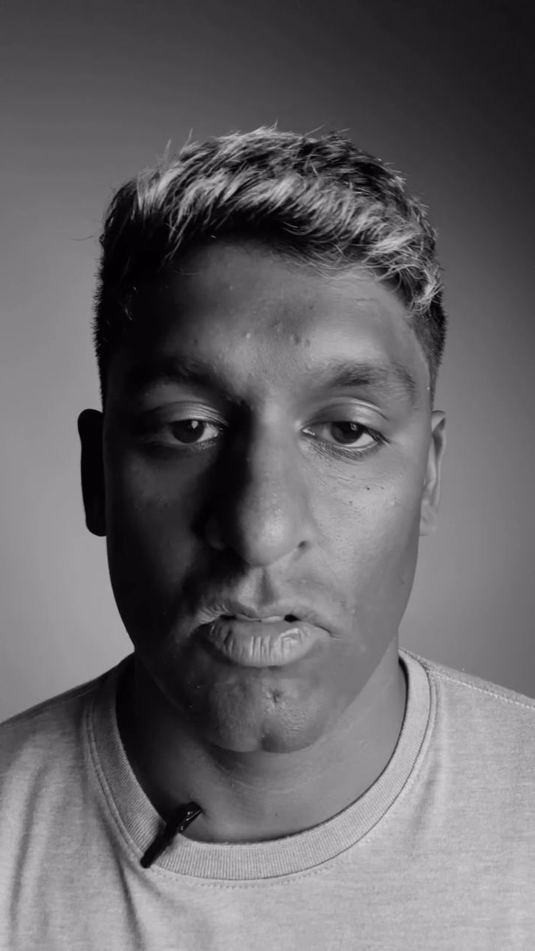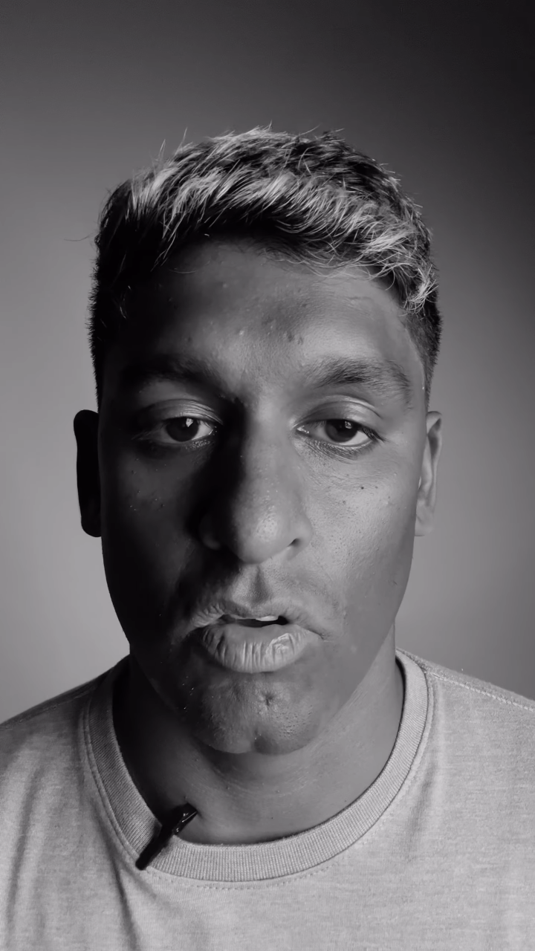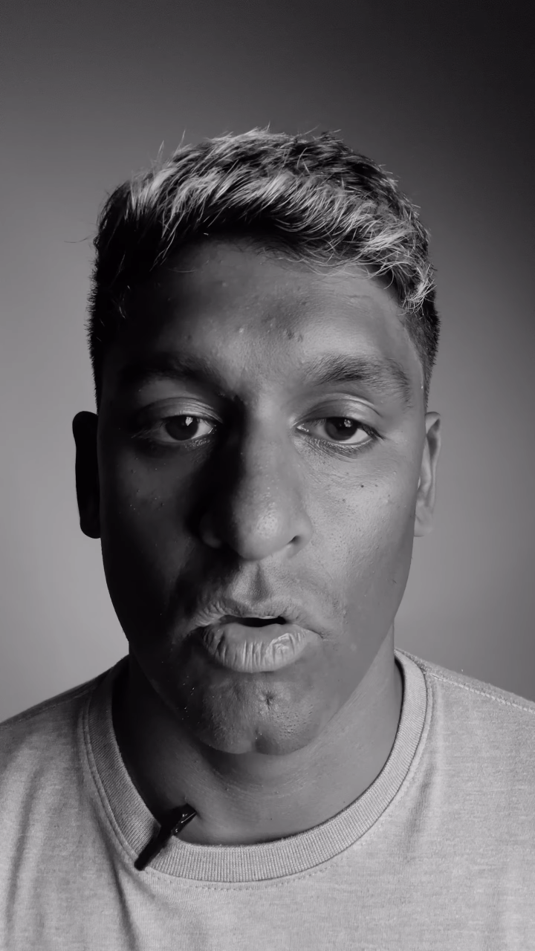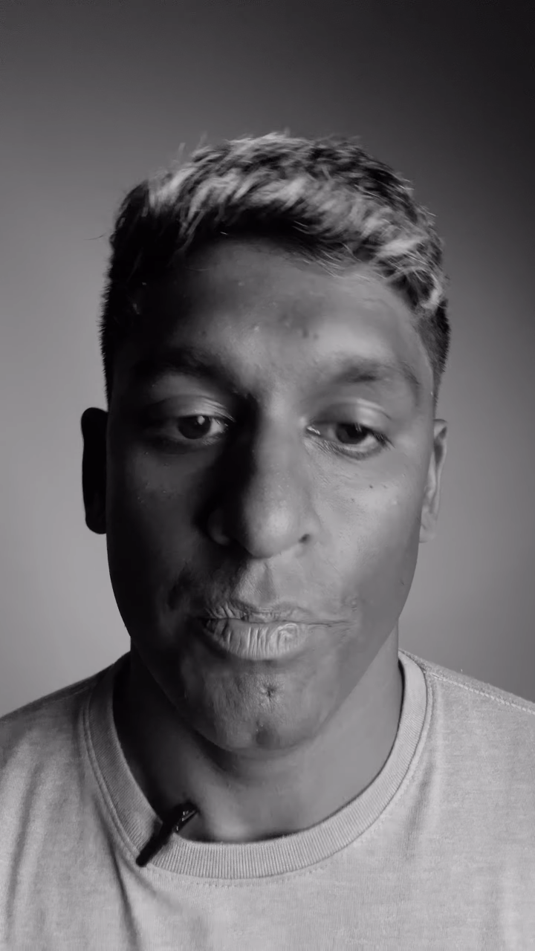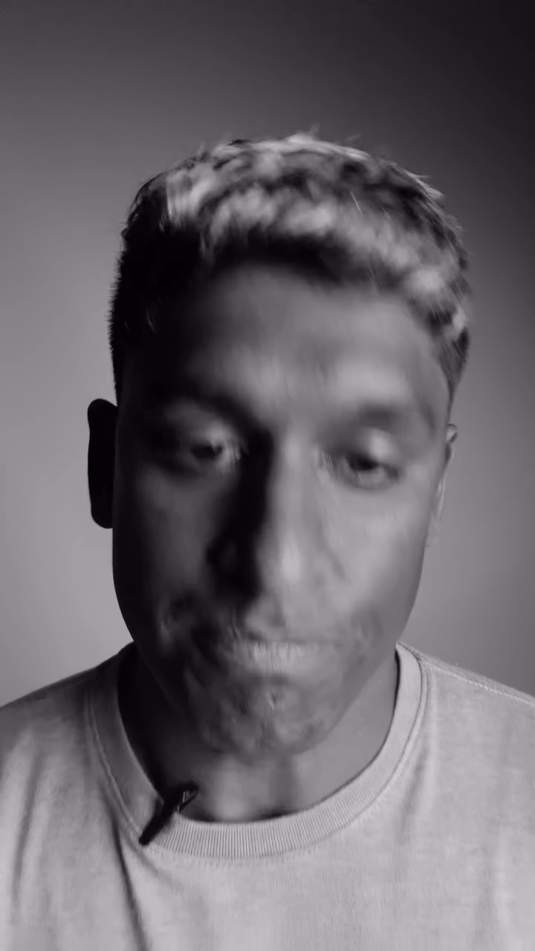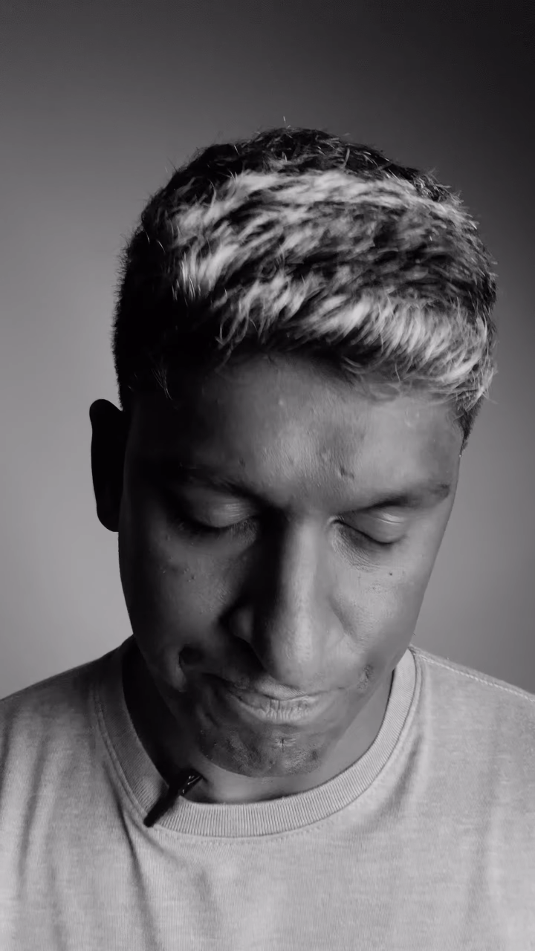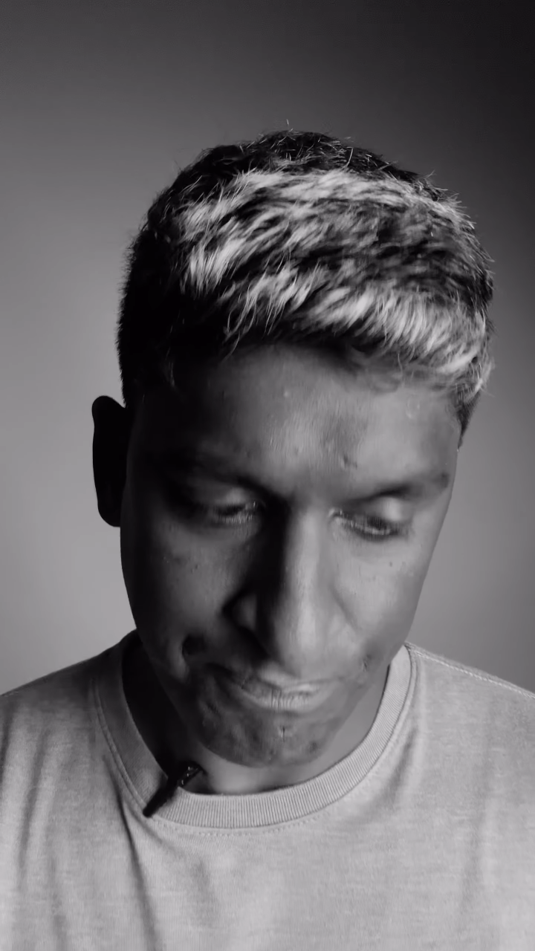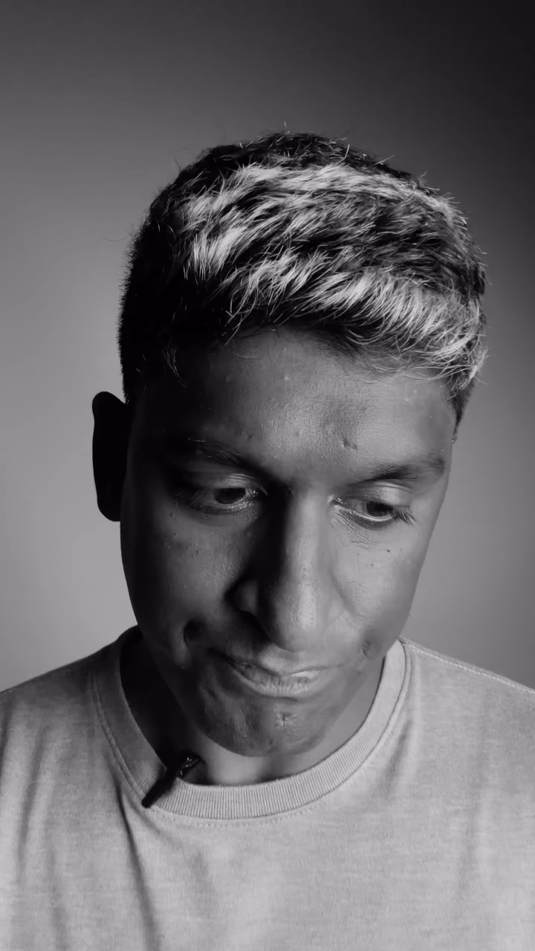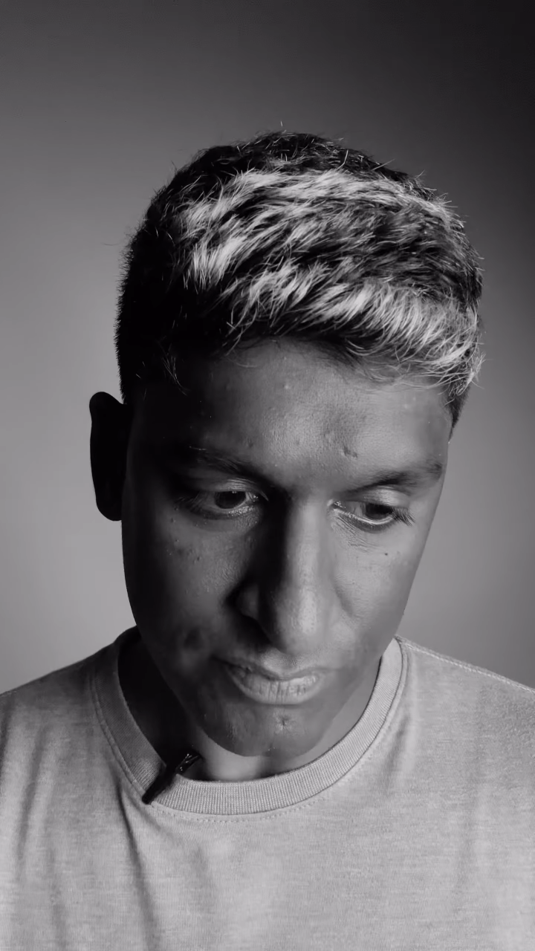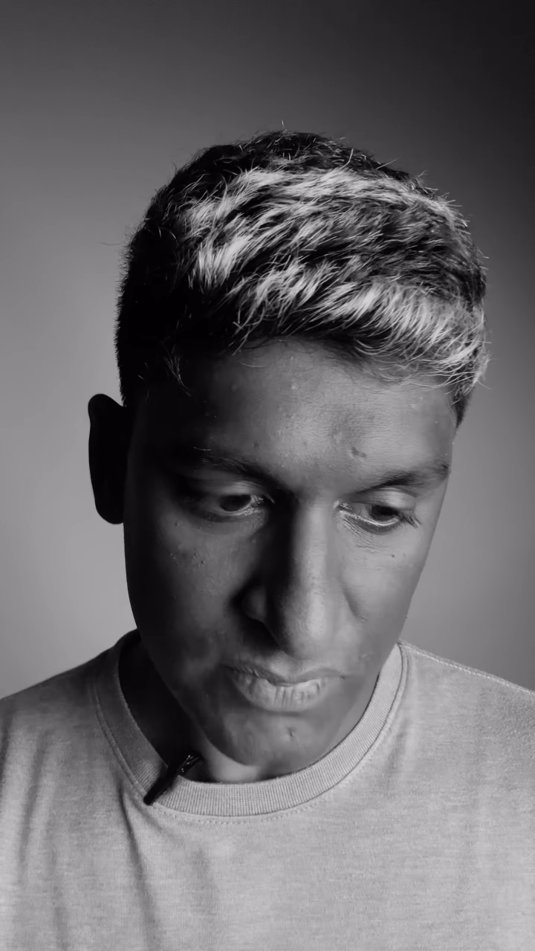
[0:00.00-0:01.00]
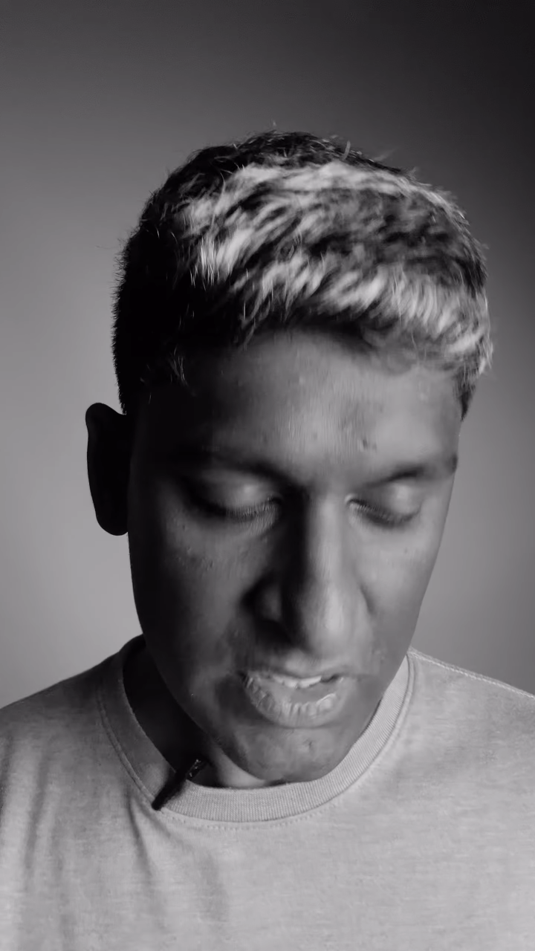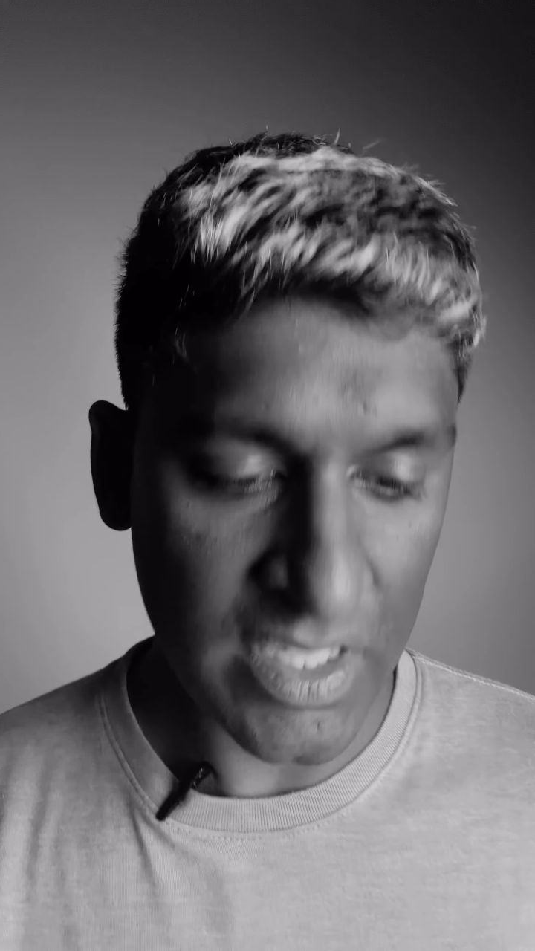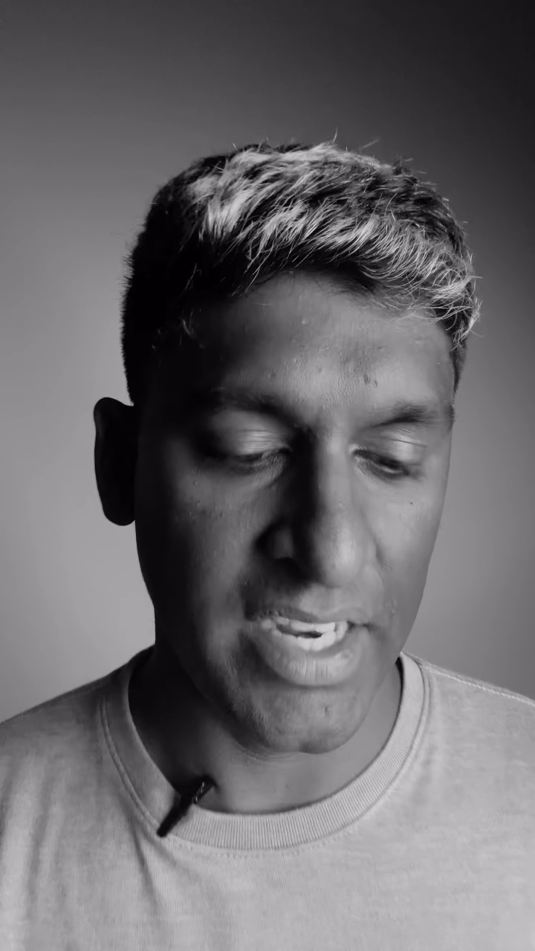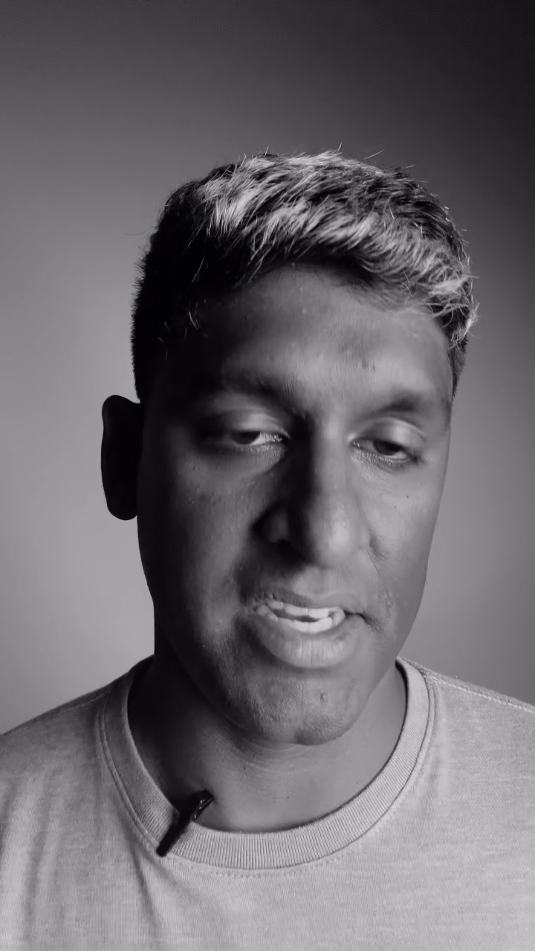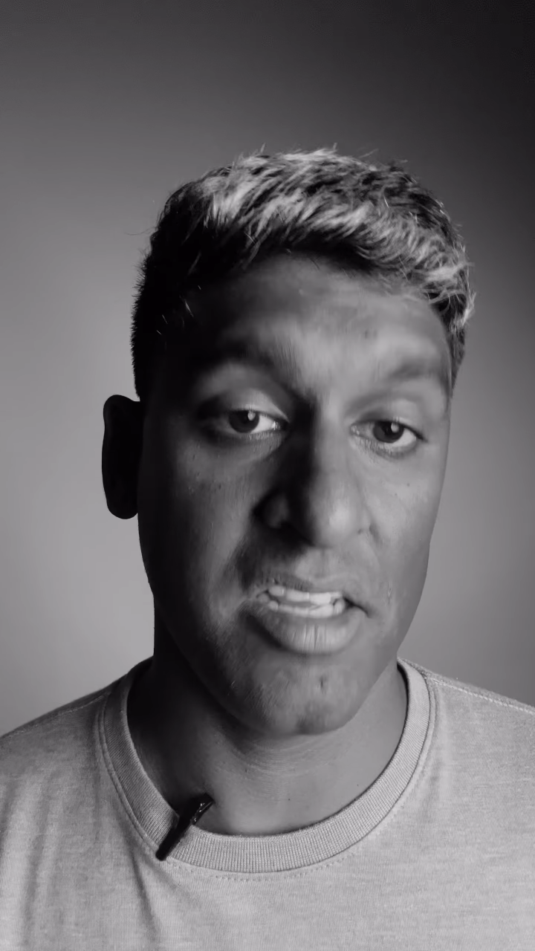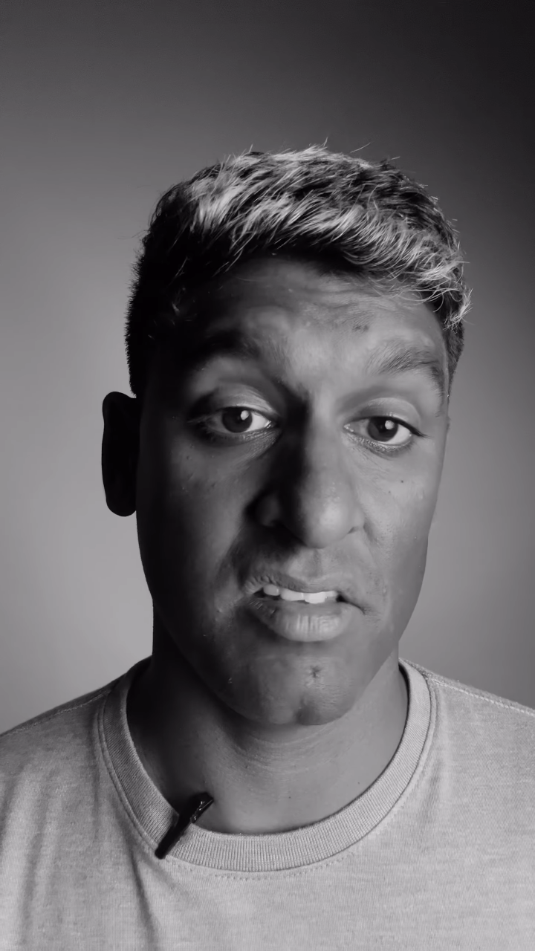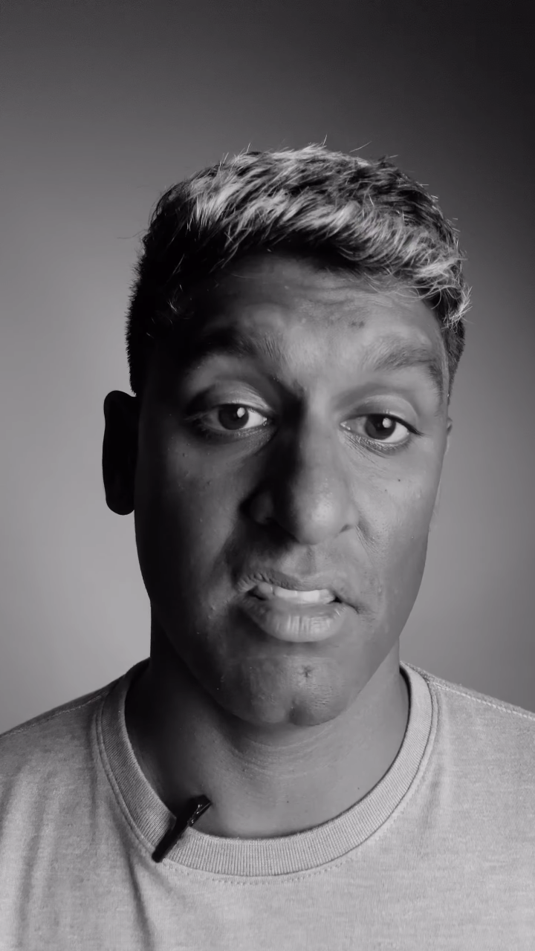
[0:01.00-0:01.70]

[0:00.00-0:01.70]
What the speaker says: So, all right, here's the